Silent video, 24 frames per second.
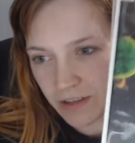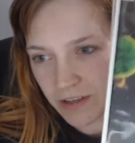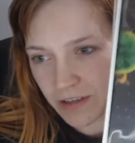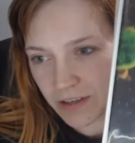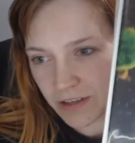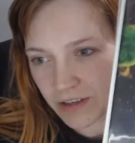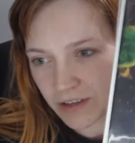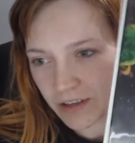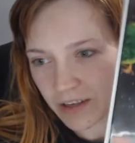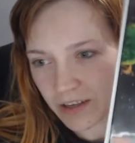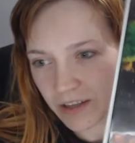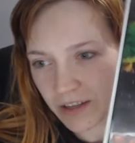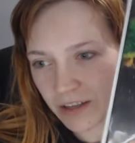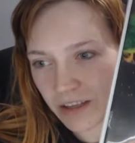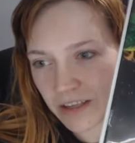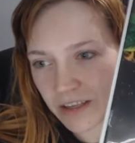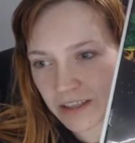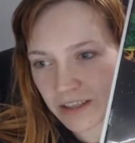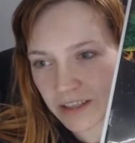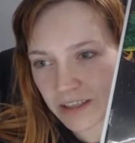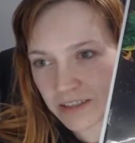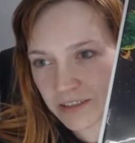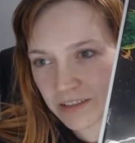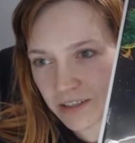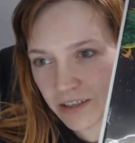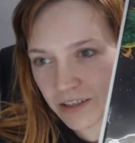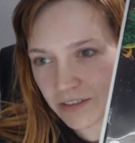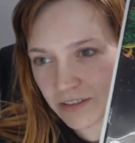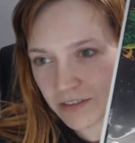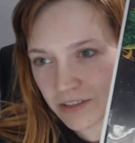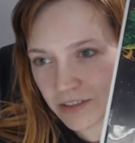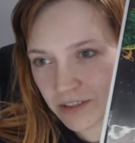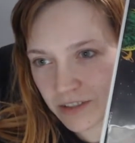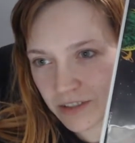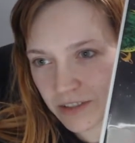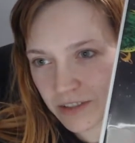I like this
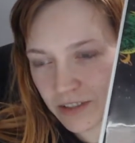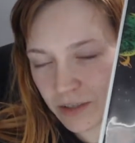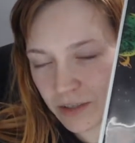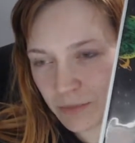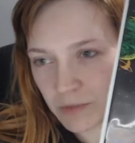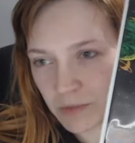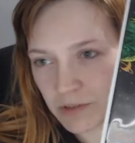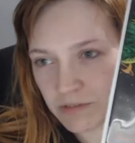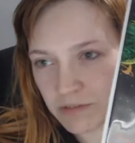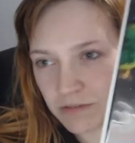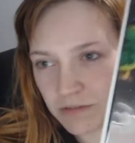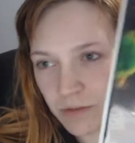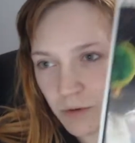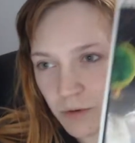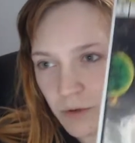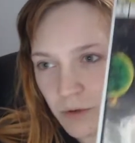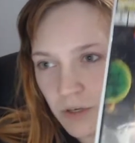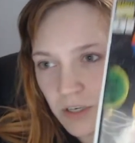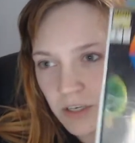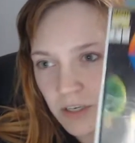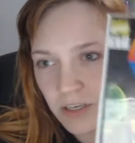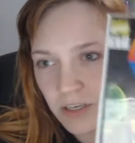cover. Number 4